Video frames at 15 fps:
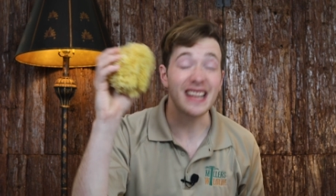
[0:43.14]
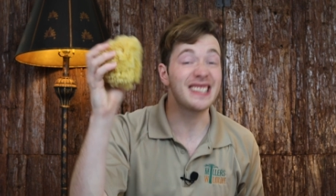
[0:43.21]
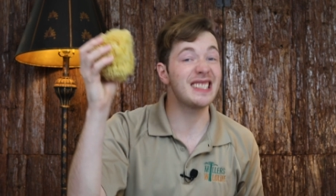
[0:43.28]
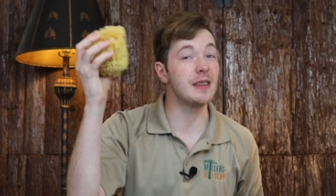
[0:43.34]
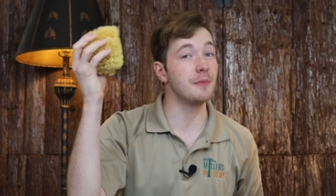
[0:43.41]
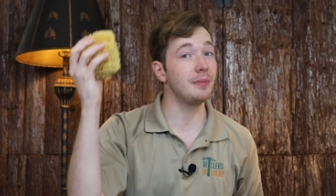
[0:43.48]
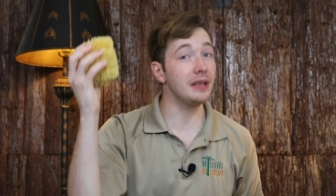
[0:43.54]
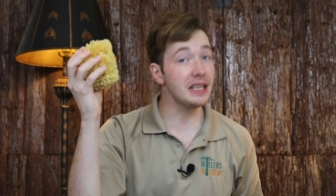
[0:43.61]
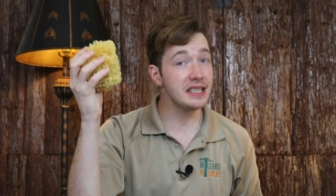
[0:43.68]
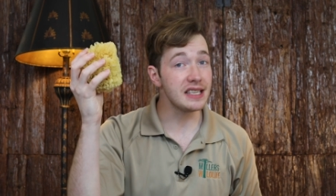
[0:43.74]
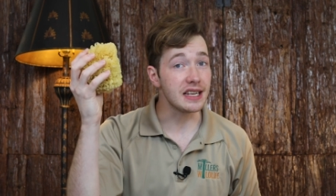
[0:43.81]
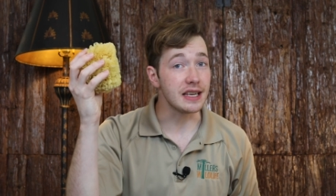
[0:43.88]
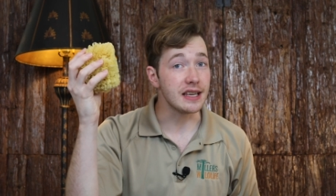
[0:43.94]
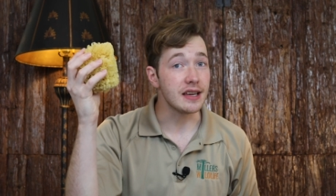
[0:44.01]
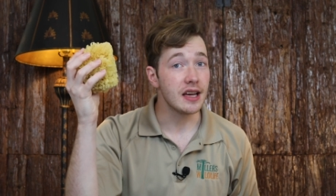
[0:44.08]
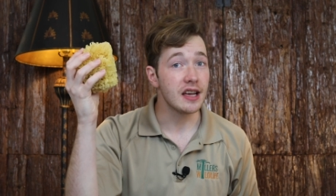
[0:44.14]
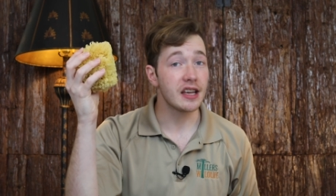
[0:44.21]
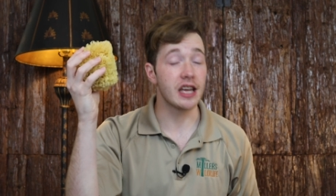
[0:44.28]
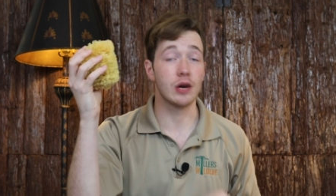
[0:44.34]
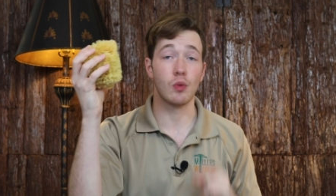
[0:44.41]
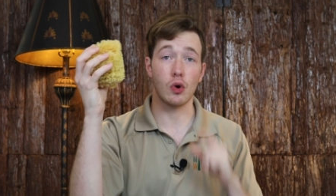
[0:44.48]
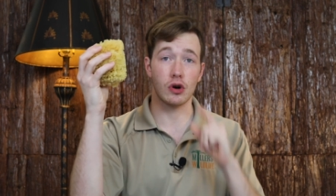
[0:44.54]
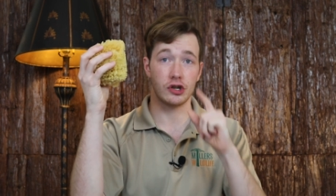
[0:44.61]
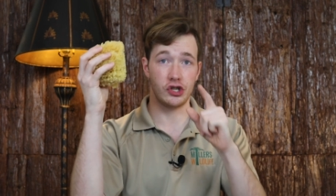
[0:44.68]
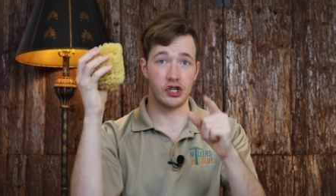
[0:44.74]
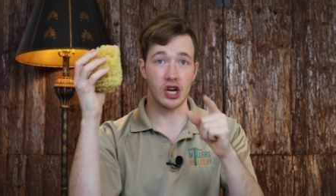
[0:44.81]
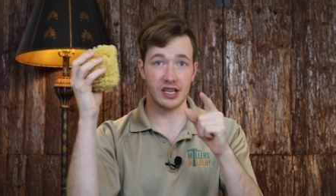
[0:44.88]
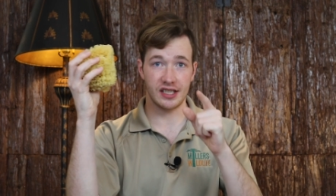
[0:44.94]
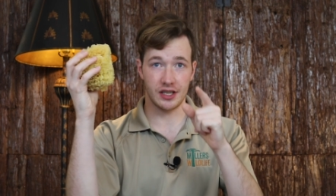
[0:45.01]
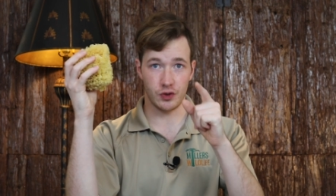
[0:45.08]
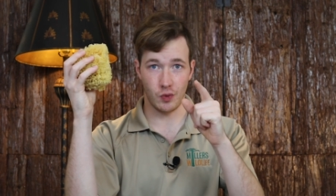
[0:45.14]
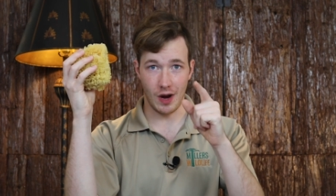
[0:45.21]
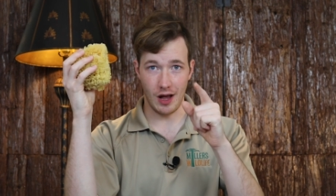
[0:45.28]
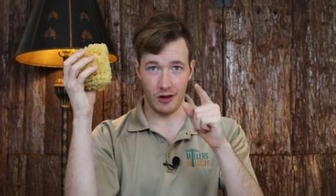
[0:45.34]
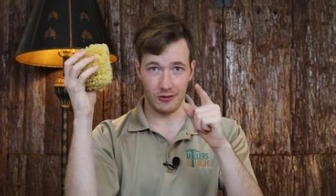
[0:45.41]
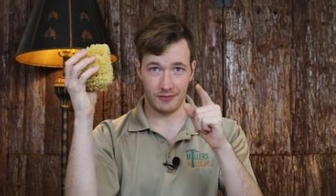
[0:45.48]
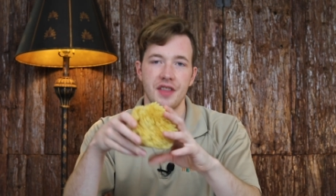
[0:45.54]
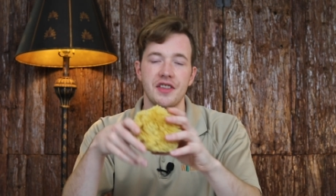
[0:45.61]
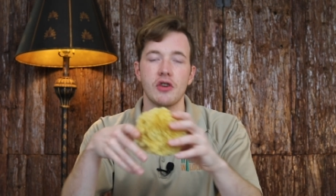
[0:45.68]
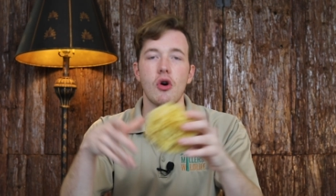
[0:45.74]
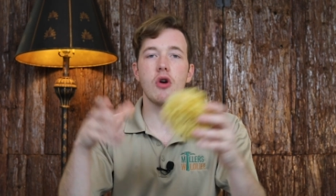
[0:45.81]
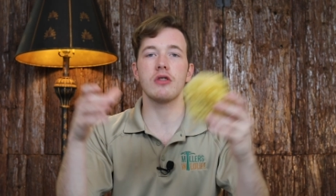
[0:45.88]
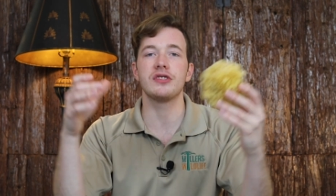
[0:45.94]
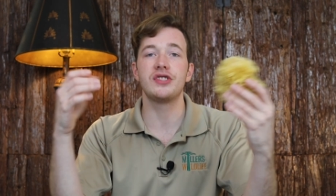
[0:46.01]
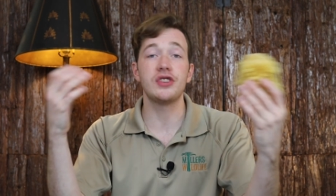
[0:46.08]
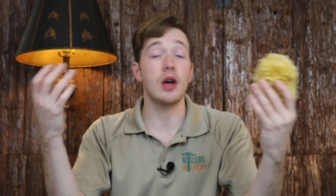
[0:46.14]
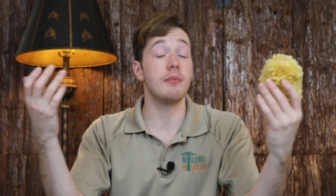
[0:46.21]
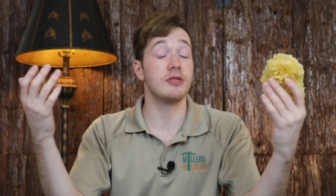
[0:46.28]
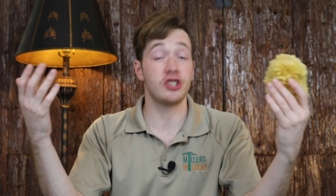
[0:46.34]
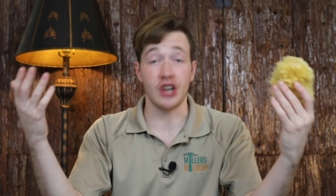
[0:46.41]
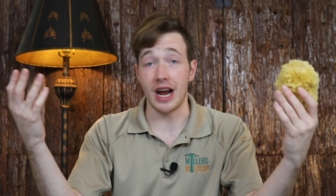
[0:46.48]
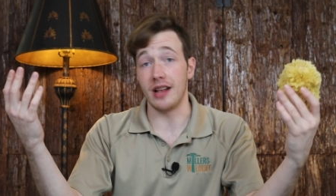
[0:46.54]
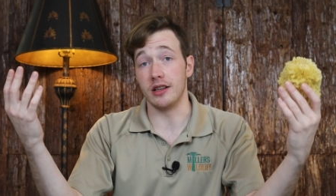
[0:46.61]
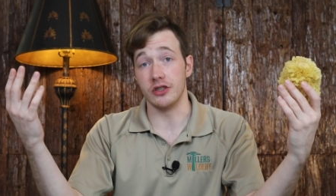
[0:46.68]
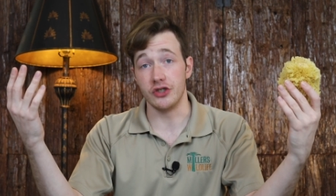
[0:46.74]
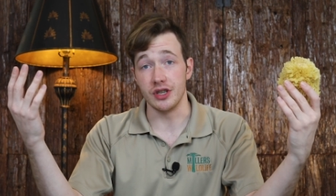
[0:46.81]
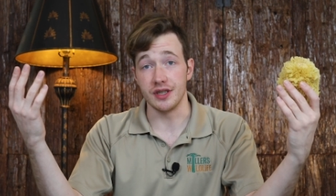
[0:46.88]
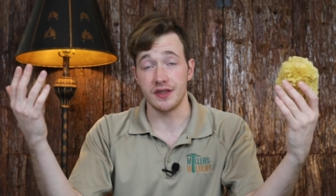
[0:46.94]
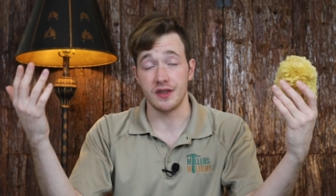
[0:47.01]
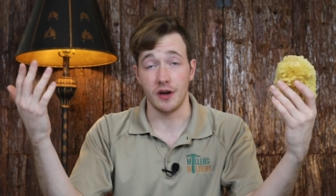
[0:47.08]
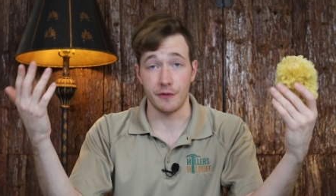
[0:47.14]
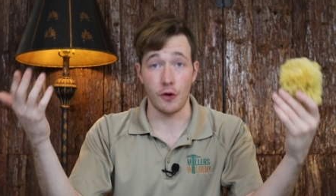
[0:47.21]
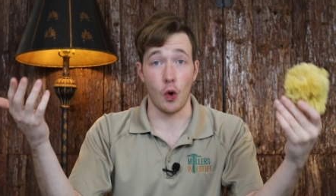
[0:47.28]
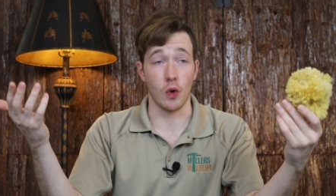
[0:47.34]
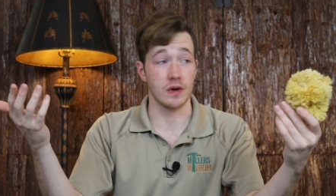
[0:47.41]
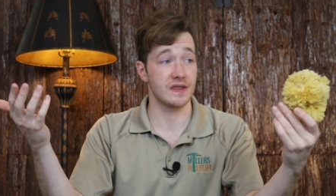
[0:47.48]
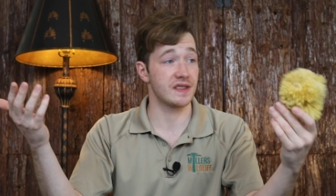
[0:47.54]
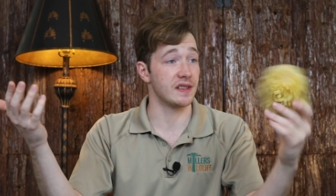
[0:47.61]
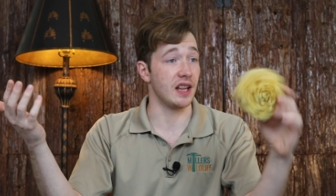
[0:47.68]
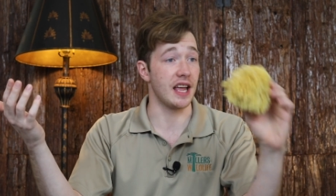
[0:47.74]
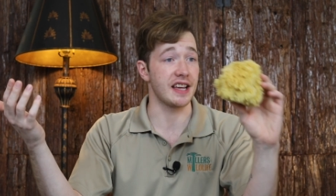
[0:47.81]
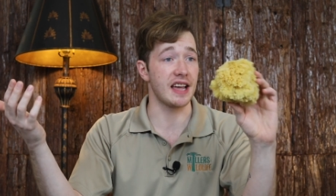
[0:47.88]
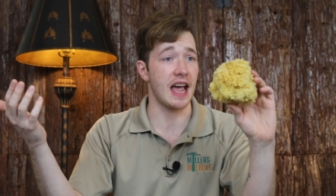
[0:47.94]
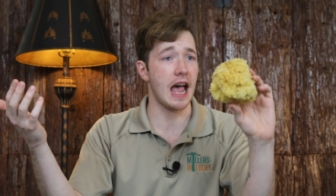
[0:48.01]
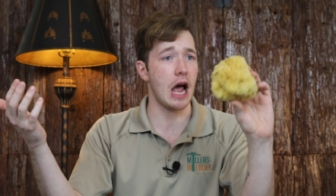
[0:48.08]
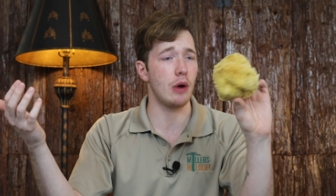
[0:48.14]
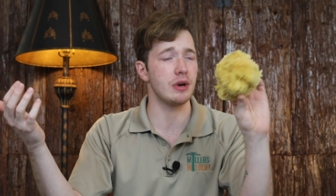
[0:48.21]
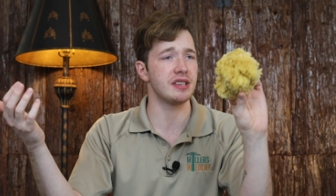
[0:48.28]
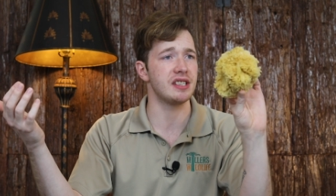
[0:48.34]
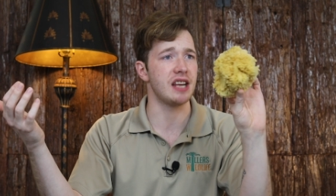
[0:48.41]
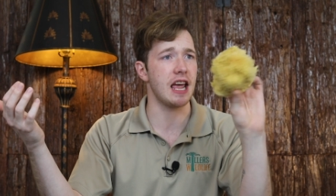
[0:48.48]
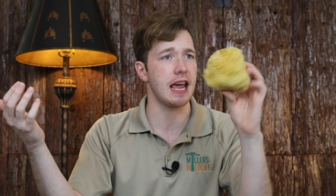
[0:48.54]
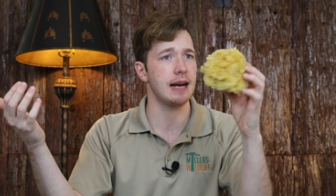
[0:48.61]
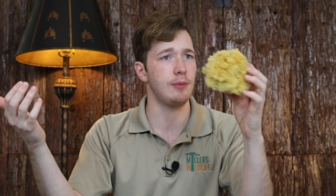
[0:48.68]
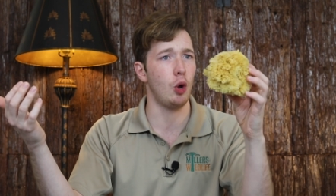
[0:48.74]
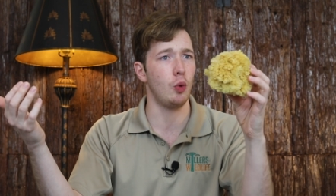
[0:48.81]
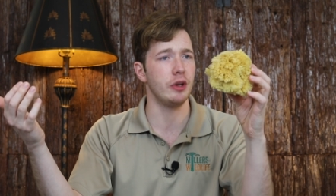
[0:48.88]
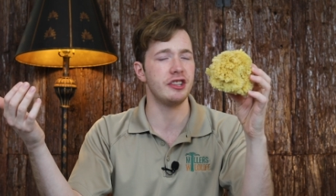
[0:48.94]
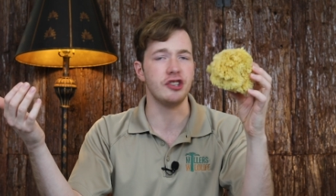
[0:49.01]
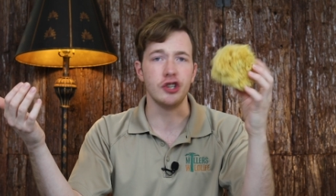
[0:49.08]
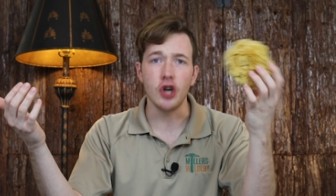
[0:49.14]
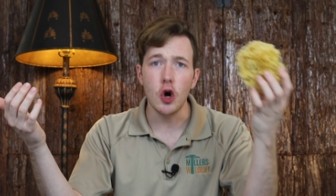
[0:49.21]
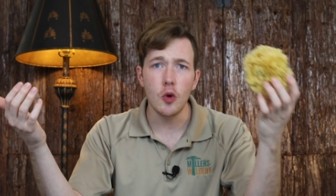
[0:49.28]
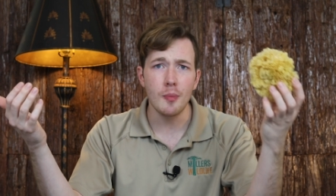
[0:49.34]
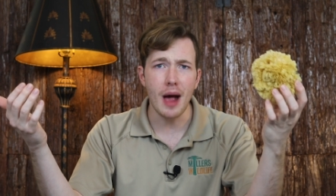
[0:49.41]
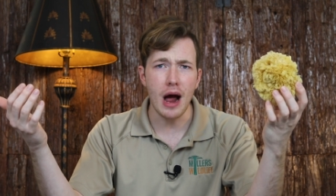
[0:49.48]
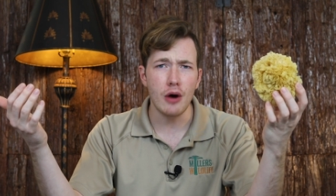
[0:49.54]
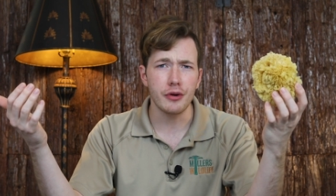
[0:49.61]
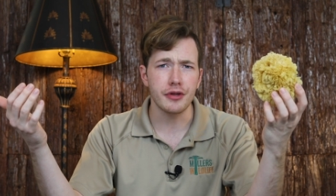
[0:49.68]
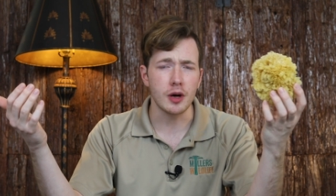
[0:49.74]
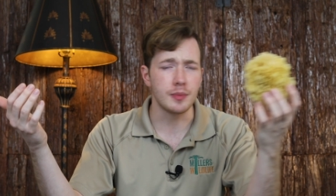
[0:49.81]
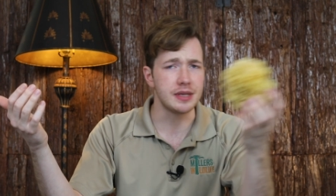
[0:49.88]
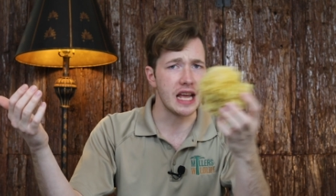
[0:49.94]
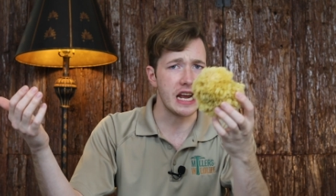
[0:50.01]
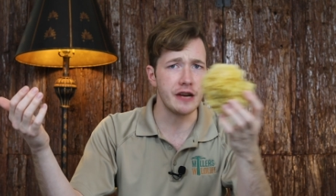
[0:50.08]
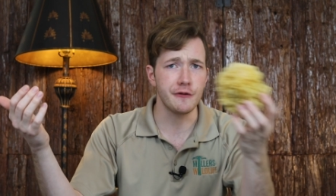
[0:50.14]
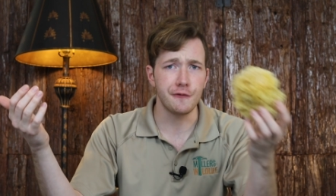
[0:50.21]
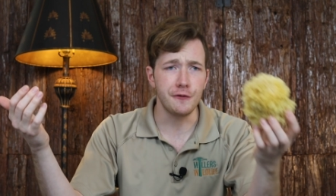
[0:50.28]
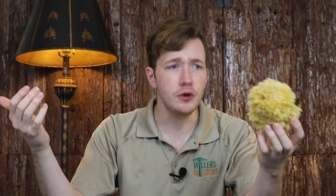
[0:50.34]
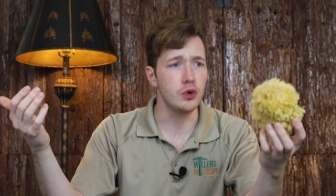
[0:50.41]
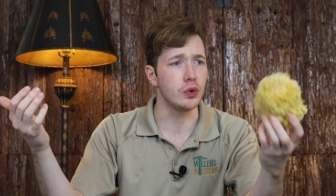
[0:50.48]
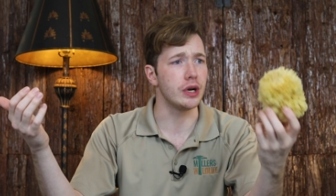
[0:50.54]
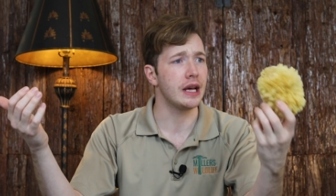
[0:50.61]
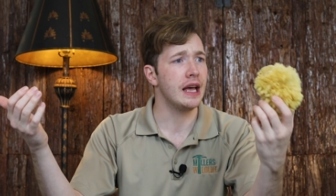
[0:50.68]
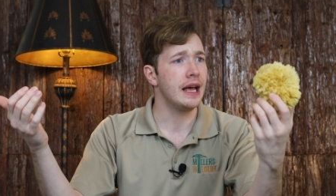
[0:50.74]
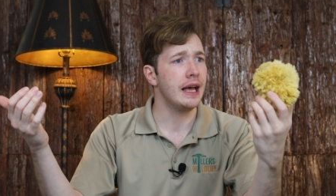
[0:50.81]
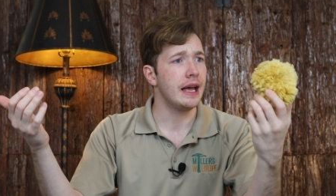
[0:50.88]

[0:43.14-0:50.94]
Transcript: that simplicity can work just as well. There are some challenges, of course, like how does an animal with no mouth obtain food?